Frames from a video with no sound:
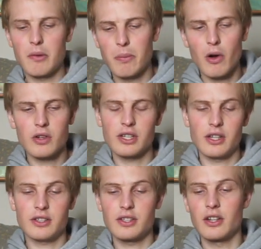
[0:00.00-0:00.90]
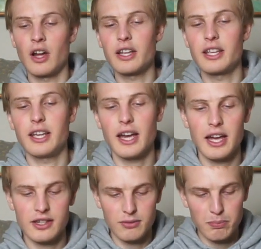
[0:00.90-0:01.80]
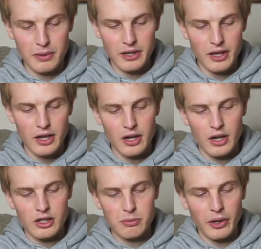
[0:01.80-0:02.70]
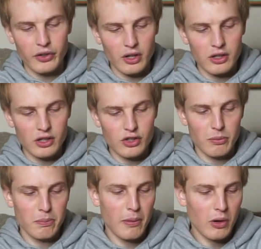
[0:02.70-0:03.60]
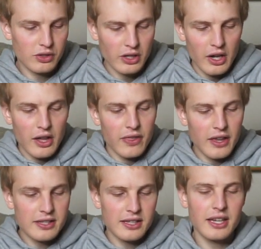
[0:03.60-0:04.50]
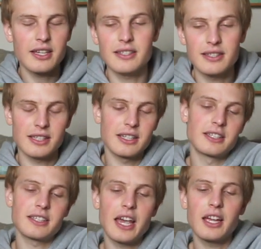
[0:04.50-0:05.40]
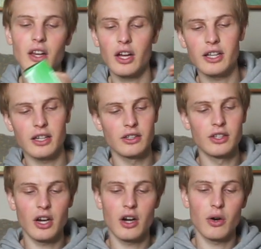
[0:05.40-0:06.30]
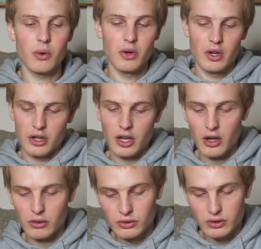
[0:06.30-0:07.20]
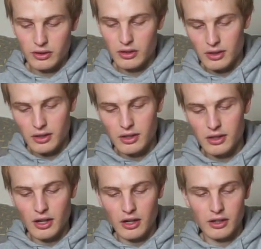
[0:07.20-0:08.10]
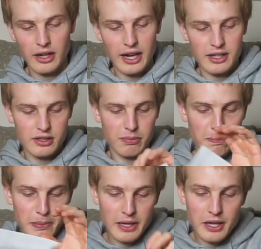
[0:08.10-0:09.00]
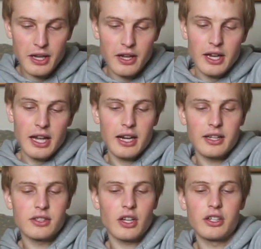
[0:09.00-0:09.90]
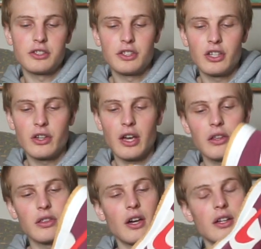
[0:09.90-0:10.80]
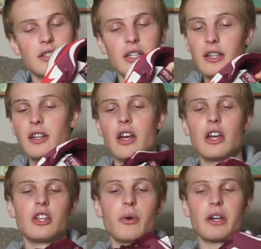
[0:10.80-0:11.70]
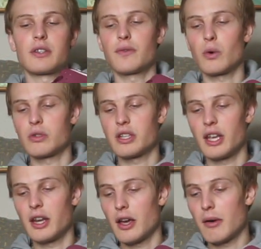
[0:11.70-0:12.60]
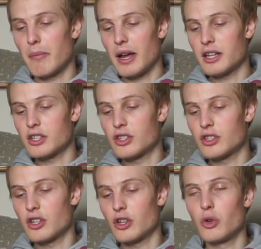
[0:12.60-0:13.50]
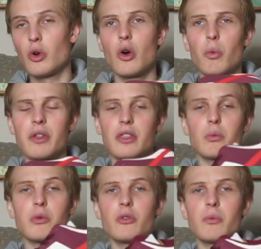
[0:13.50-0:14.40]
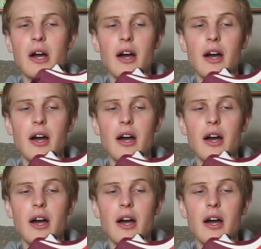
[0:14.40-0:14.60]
the box, it's a Nike SB special edition box. This is the Skate Like a Girl Dunk SB in a size UK 13, US 14. Managed to win the Route